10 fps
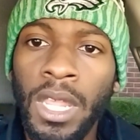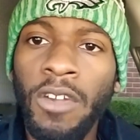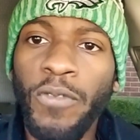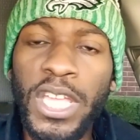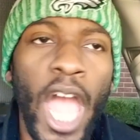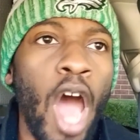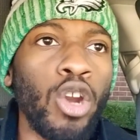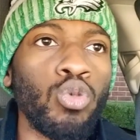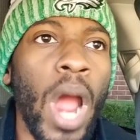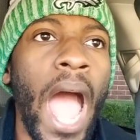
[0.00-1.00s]
For y'all to
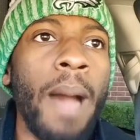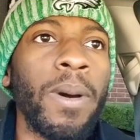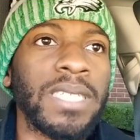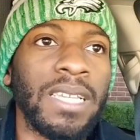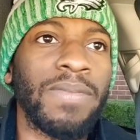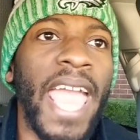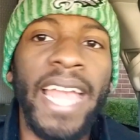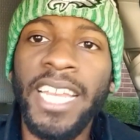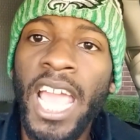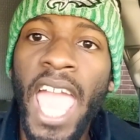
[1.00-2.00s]
rob us of that,
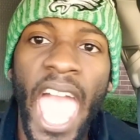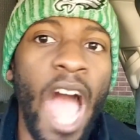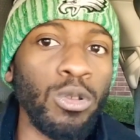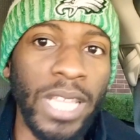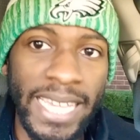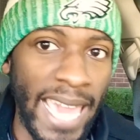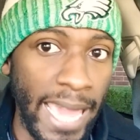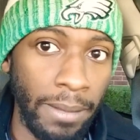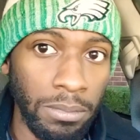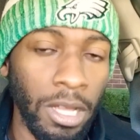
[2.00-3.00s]
out the
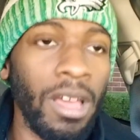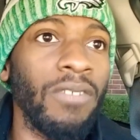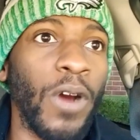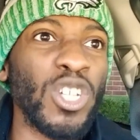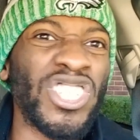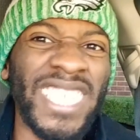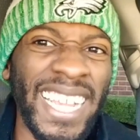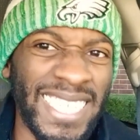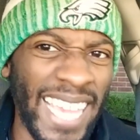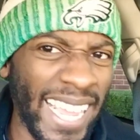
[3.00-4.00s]
gate, first
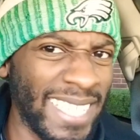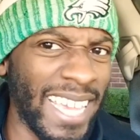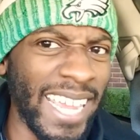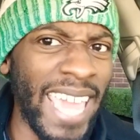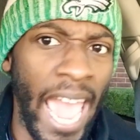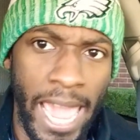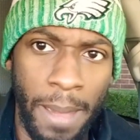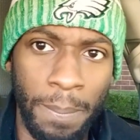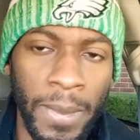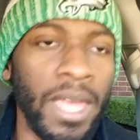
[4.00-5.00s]
6 seconds of the
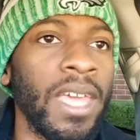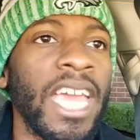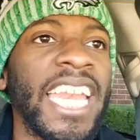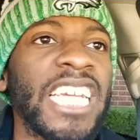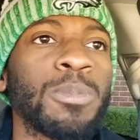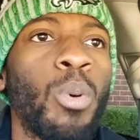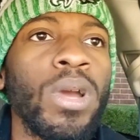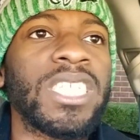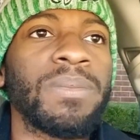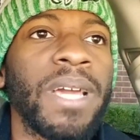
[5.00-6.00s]
game, that's
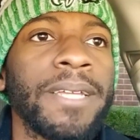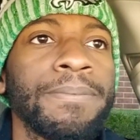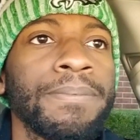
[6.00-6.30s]
points, man.